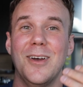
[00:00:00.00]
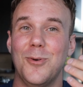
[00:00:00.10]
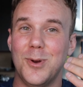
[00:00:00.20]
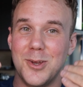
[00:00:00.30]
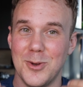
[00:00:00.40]

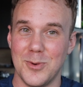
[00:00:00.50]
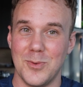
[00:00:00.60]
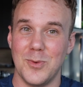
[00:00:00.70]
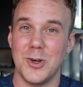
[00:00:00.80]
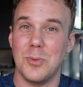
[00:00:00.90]
When
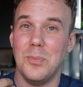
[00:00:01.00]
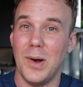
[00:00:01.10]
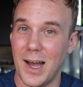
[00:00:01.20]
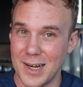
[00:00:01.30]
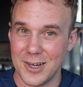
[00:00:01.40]
your
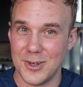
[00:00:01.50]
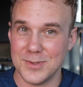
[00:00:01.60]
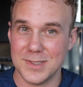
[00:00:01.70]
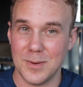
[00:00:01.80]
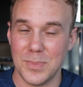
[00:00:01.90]
body
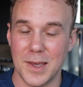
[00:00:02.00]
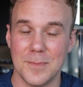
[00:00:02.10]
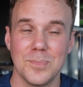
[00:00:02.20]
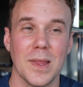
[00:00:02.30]
knows something.